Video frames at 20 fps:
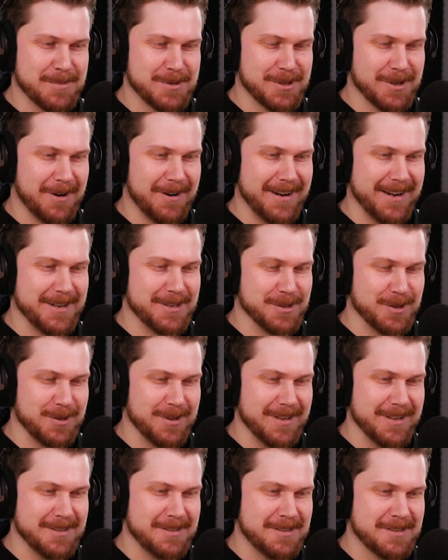sorry to
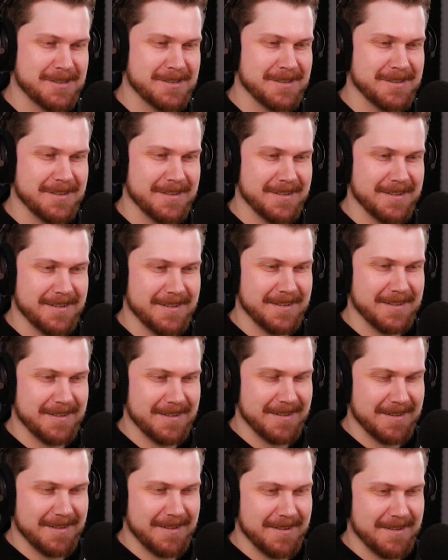do this. Can
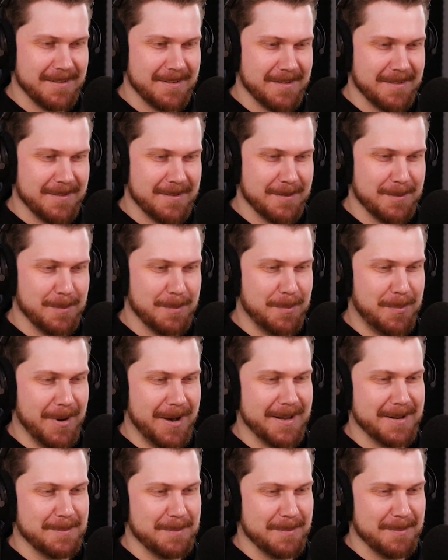you guys?
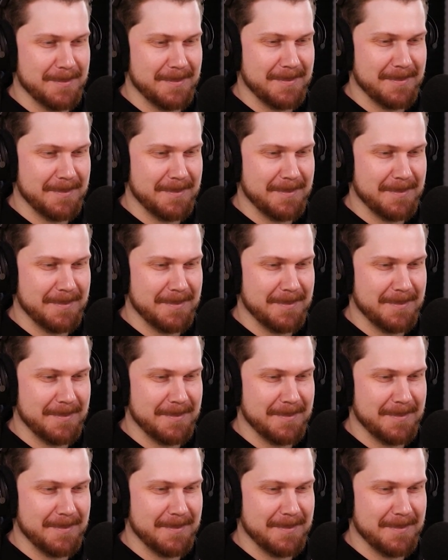but, nah,